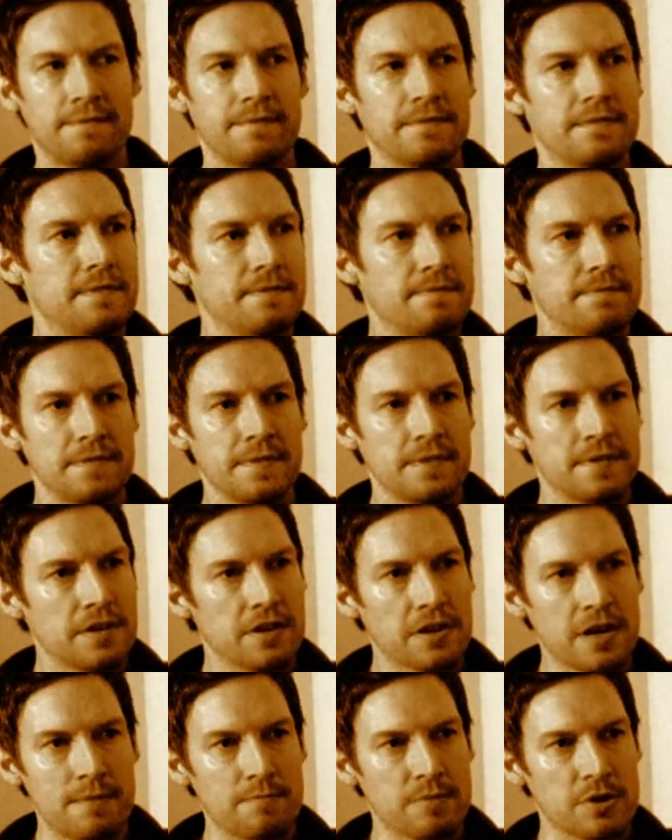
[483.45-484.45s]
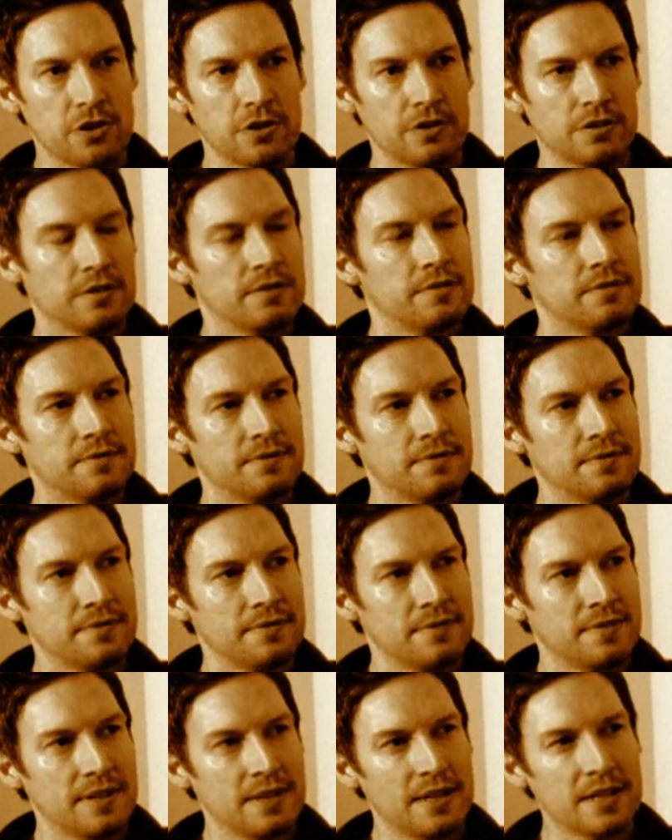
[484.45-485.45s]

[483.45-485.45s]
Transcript: look back at you can't be sure. in the same way.